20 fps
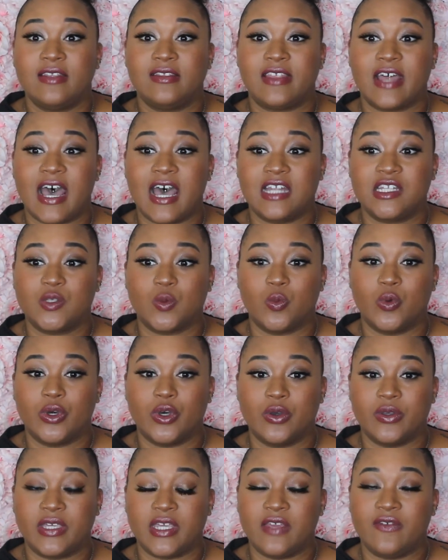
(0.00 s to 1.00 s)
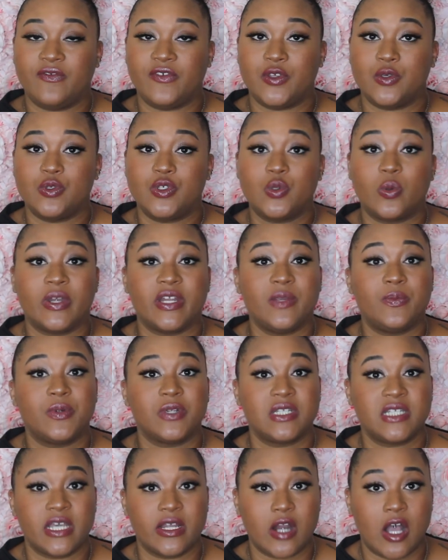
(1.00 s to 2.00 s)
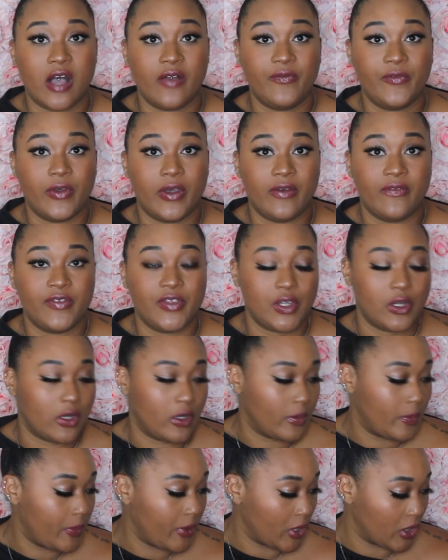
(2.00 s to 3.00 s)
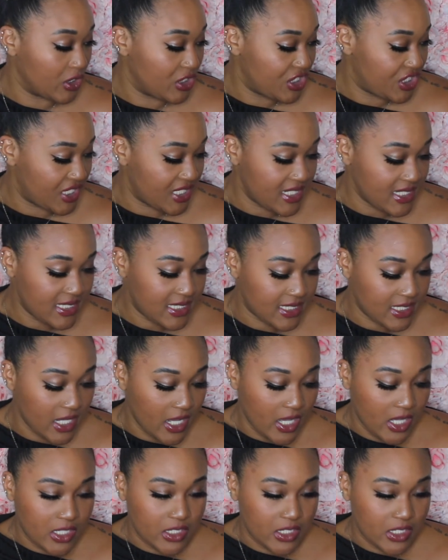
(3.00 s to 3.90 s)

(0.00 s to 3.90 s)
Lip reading: that will give you 20% off of your purchase.